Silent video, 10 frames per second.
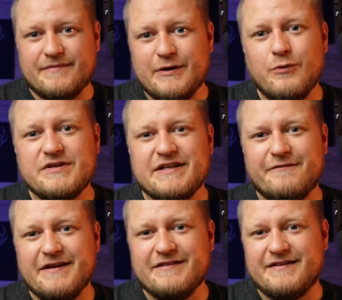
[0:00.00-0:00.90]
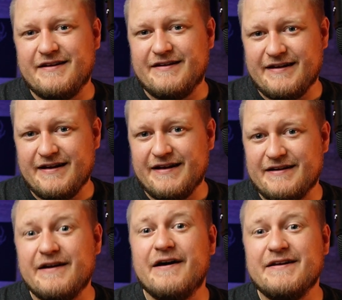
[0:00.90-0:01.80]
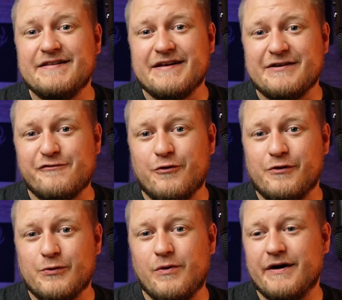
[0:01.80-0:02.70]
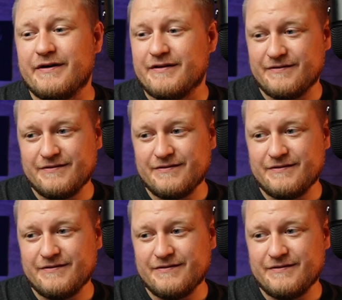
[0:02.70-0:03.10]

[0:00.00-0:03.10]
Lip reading: It was invented in 1941.